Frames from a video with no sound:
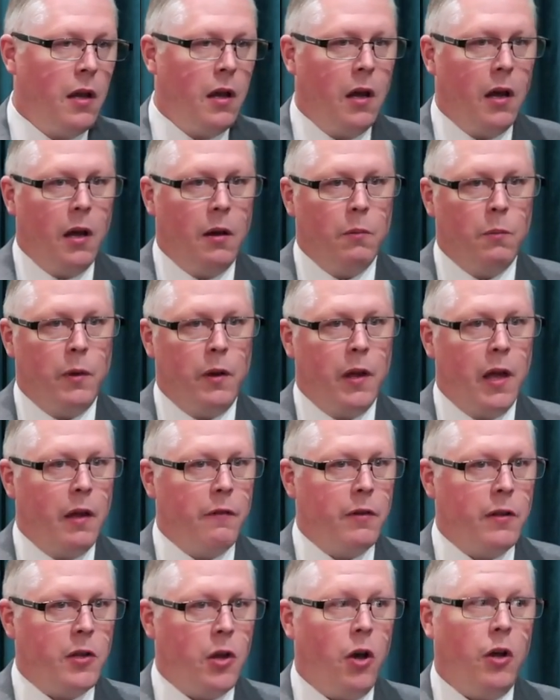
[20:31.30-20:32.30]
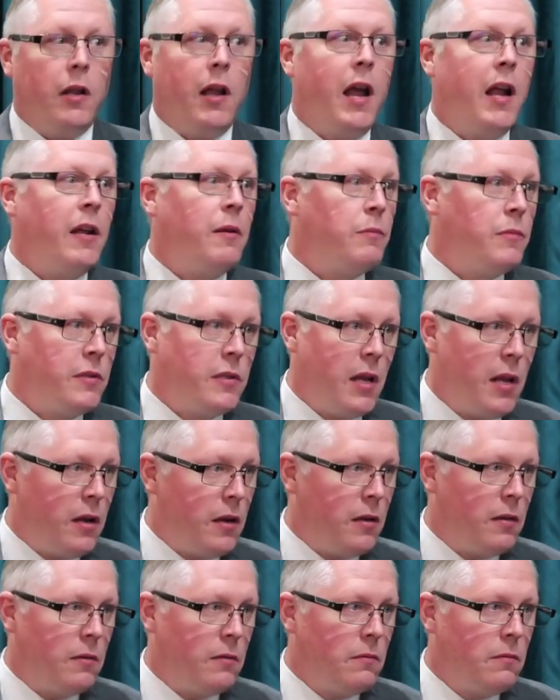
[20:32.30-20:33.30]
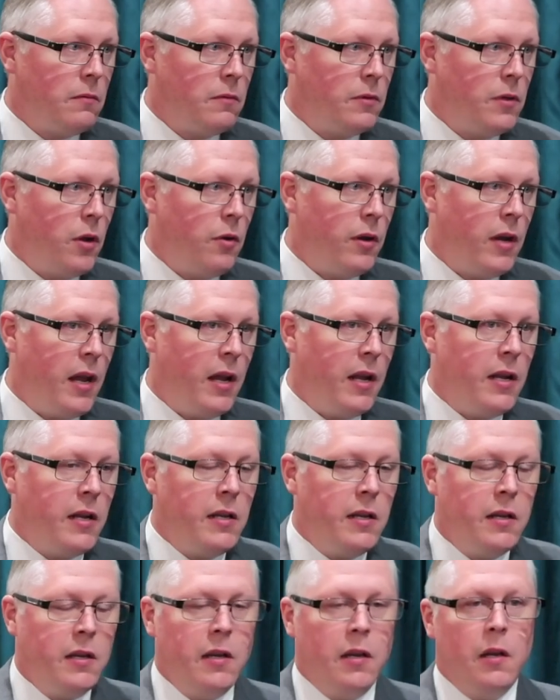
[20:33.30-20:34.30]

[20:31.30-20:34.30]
Um, we have adult items that are donated.